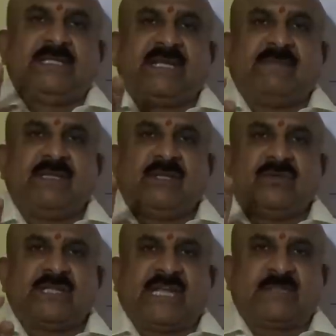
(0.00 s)
seventh
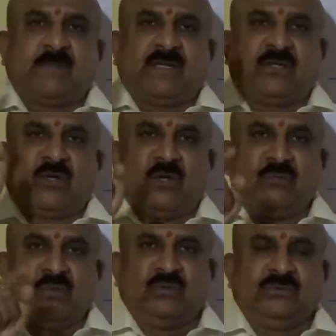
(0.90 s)
house aspect
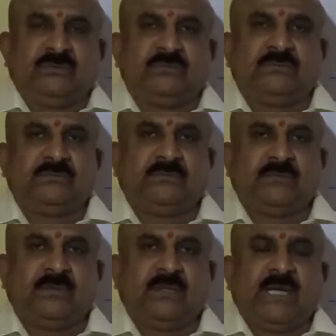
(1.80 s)
on Moon,
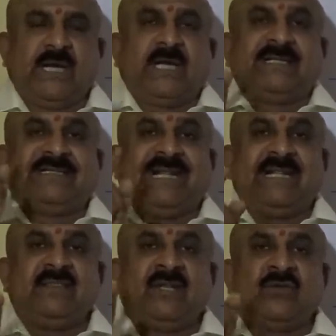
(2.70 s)

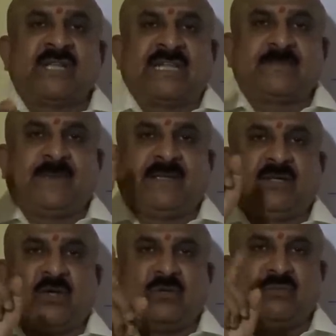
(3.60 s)
10th house
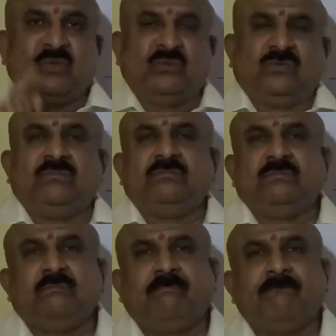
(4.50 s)
aspect on Moon,
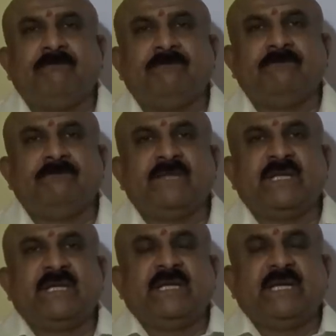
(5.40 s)

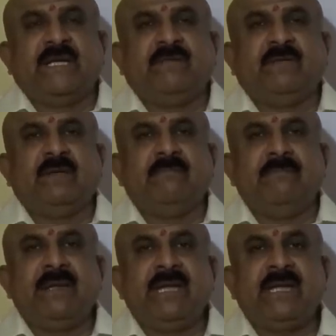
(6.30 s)
he will
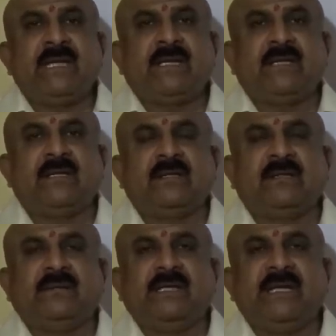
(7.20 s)
make
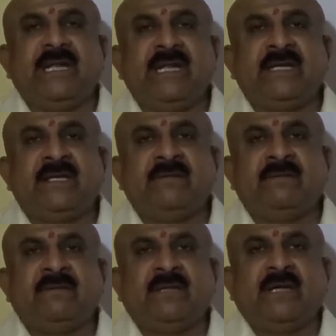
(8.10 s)
the
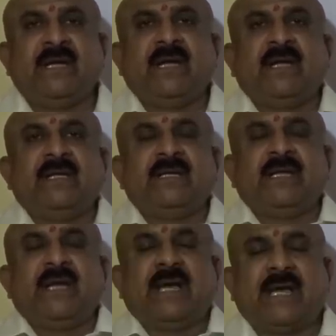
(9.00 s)
native
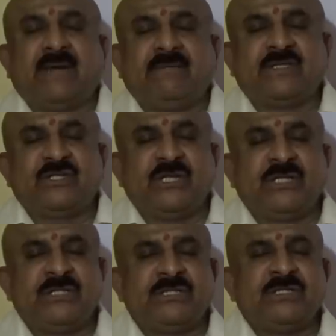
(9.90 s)
have a
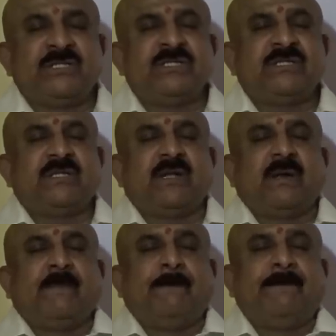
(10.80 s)
change in his
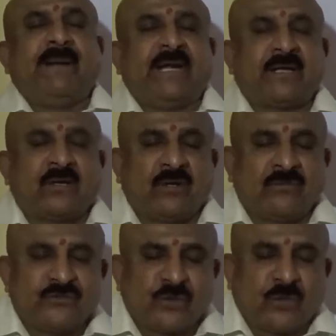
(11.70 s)
pattern
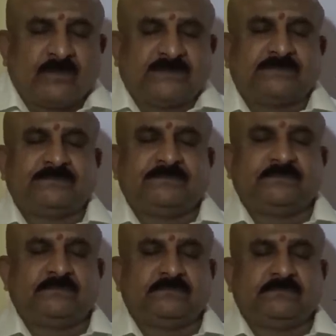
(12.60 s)
of job.
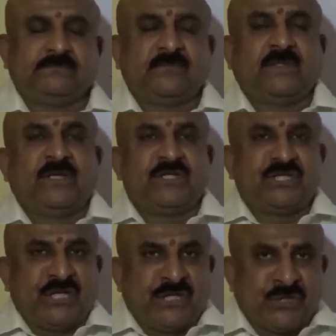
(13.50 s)

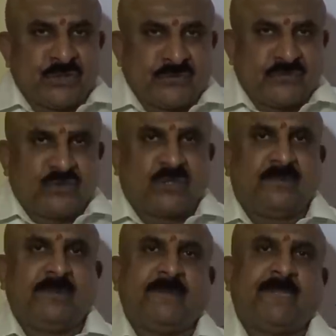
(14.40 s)
Change of
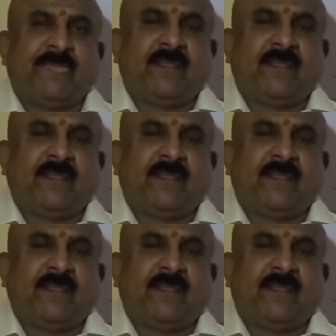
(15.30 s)
job,